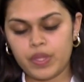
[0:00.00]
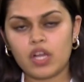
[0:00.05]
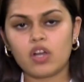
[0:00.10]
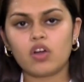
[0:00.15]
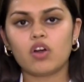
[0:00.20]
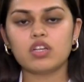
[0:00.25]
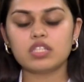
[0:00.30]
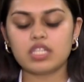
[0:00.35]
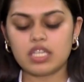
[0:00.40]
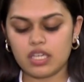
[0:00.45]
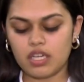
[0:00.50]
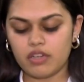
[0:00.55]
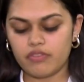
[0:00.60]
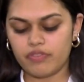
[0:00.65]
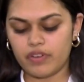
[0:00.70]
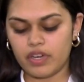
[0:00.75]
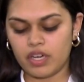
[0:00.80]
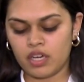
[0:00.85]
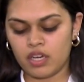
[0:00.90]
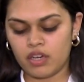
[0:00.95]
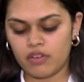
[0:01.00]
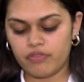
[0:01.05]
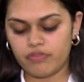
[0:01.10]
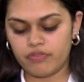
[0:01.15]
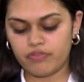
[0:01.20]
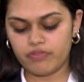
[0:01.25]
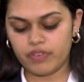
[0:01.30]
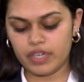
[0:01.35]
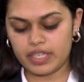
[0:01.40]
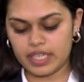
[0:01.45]
causing a
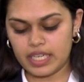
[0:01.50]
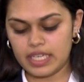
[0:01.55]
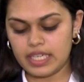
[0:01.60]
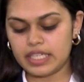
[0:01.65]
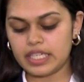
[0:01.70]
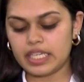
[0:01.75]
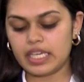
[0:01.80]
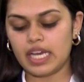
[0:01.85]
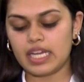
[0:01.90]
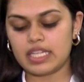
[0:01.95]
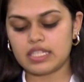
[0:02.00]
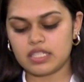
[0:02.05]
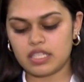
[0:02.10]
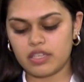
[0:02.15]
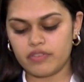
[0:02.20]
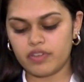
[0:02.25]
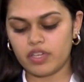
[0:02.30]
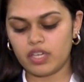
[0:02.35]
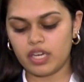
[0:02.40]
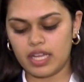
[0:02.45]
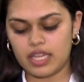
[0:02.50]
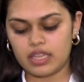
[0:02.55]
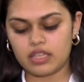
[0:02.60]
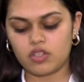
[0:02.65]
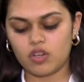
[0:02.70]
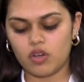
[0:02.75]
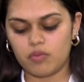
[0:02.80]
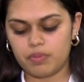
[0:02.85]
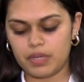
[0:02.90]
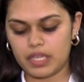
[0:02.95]
fatality and severe health
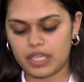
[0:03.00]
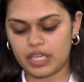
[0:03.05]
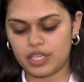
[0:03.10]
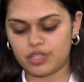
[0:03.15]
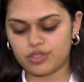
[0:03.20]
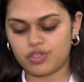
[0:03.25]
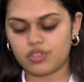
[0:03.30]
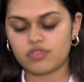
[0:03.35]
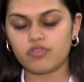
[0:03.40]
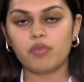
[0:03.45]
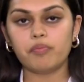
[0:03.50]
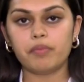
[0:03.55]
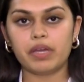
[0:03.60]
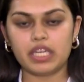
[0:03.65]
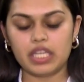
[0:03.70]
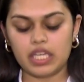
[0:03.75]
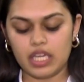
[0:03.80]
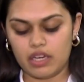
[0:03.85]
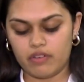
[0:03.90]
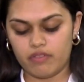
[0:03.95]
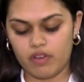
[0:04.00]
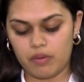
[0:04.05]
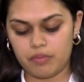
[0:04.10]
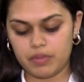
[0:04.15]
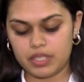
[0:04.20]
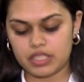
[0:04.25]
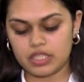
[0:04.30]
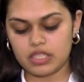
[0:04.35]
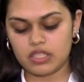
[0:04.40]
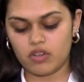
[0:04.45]
complications for many
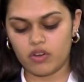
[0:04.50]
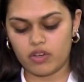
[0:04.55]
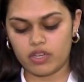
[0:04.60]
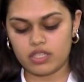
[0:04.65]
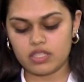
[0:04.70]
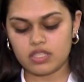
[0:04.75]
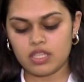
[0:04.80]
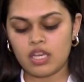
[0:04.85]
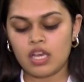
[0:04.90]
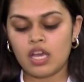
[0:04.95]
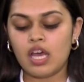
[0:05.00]
environmental lawyers.